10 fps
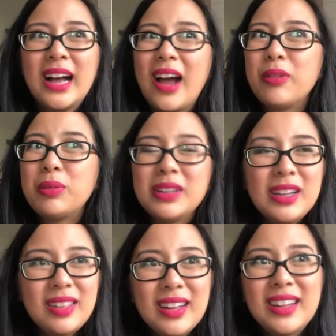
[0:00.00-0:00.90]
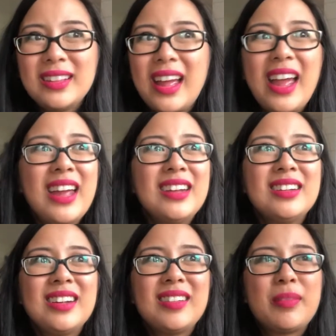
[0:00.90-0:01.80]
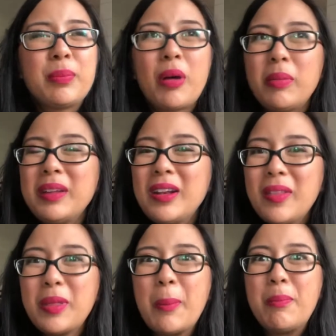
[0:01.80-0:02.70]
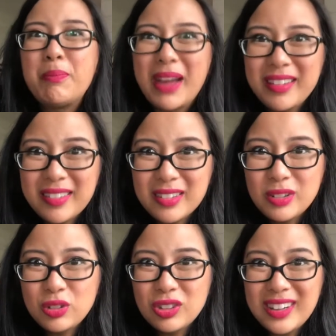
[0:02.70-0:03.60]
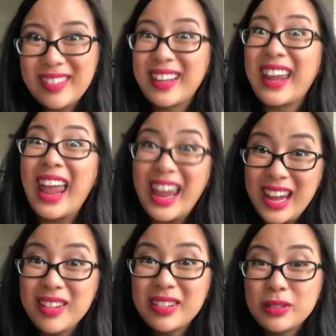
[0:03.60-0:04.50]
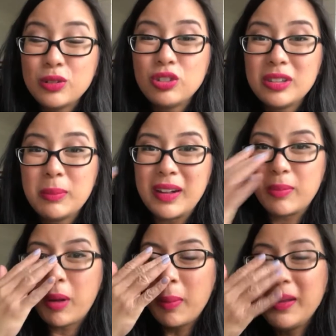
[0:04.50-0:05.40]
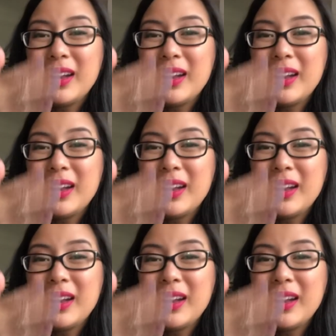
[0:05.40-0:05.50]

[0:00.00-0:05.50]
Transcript: I really think in the end, it's probably not the best solution. It's like a solution, but it's probably